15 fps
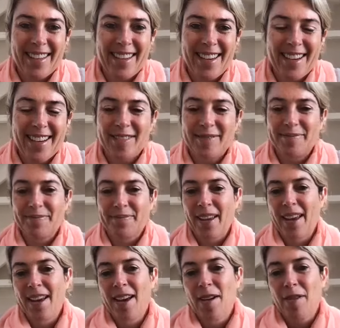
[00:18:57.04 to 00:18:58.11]
Yeah.
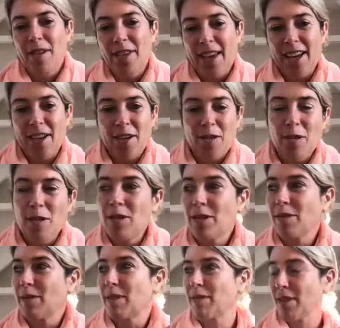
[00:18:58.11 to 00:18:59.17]
Well, thank you
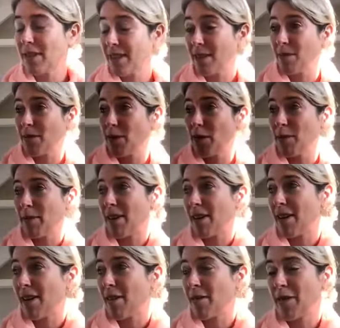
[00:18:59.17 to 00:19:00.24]
all. We've got some workmen
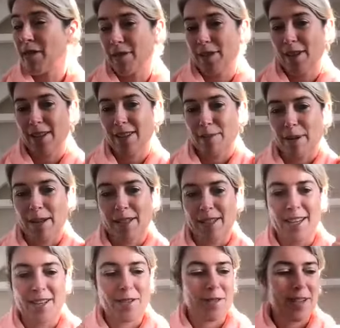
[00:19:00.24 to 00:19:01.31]
on our roof, so it's about to
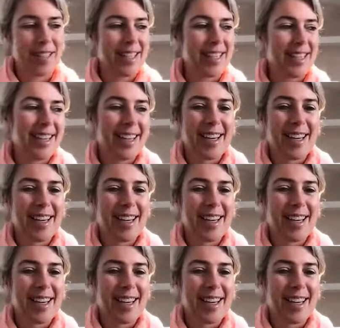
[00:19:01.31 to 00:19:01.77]
get noisy,